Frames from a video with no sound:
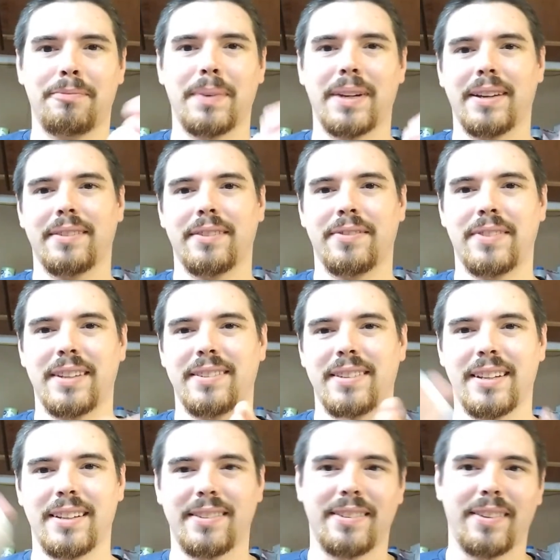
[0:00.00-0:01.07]
because if this
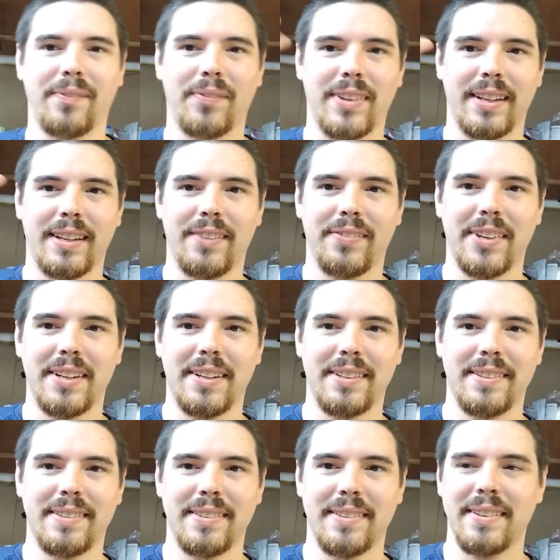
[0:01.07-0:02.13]
hits something, I mean,
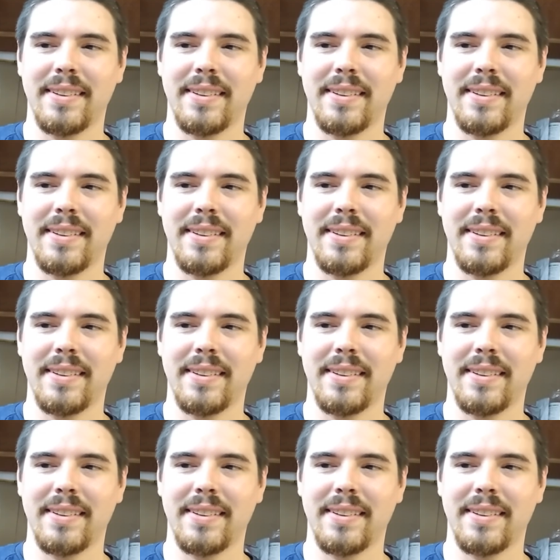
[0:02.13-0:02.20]
it's